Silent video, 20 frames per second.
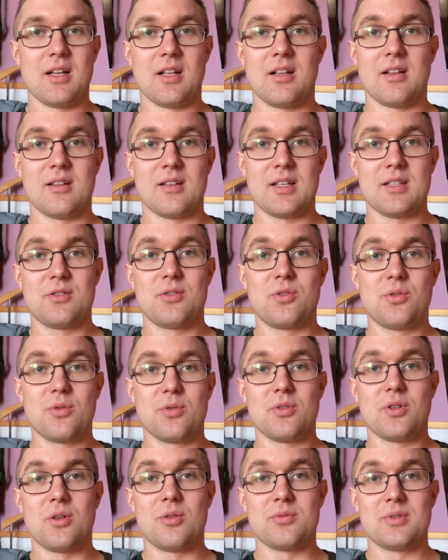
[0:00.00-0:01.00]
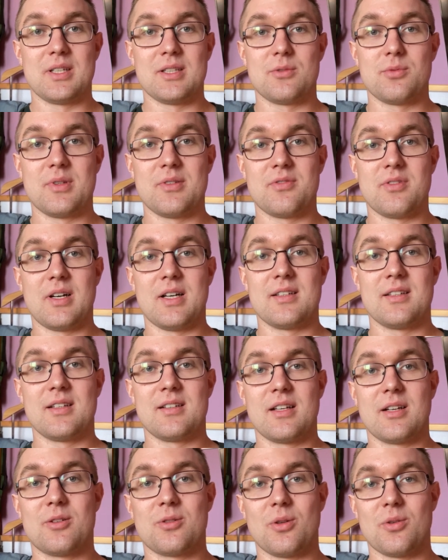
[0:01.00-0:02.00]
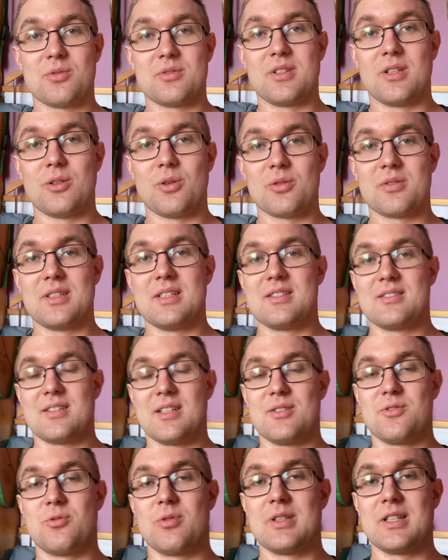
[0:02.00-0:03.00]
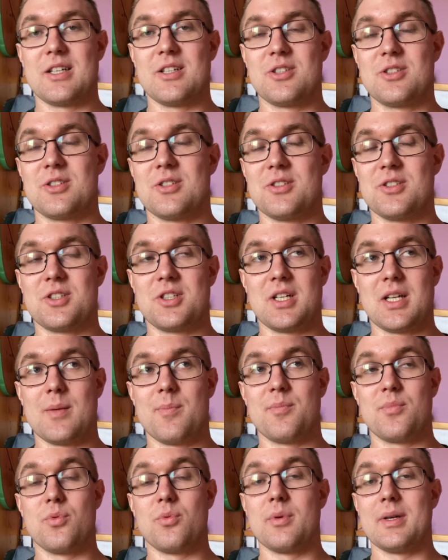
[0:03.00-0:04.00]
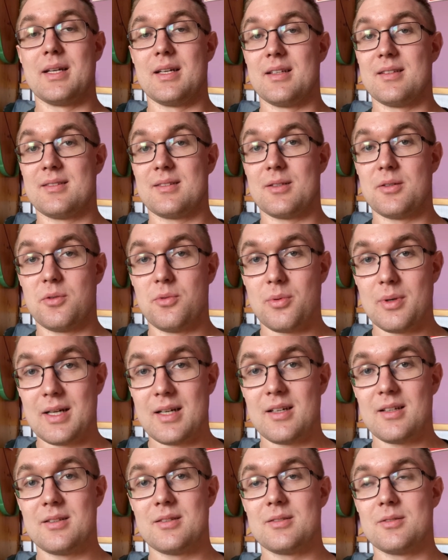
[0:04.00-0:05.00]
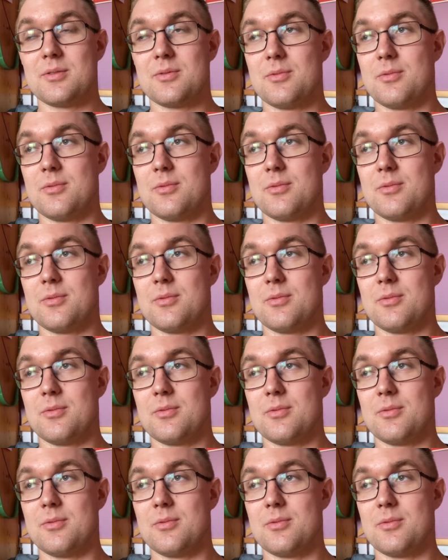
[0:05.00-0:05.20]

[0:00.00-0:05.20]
let you know that we finally closed the long distance relationship with Gwen.